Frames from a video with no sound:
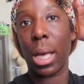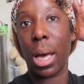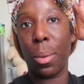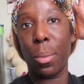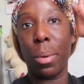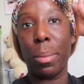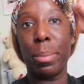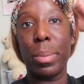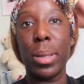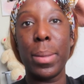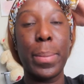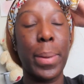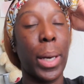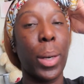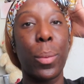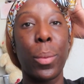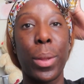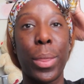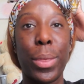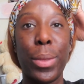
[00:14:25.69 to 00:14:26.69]
I will be
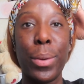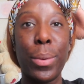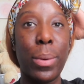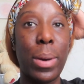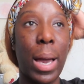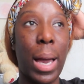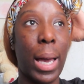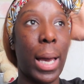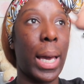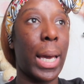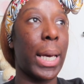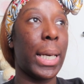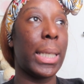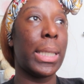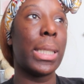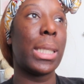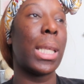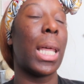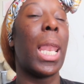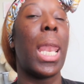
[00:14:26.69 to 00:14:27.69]
back with you
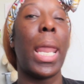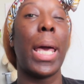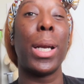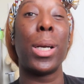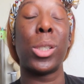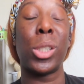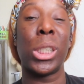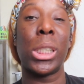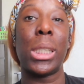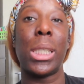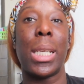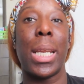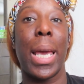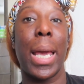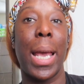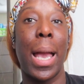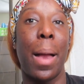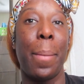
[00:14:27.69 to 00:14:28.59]
guys later on today.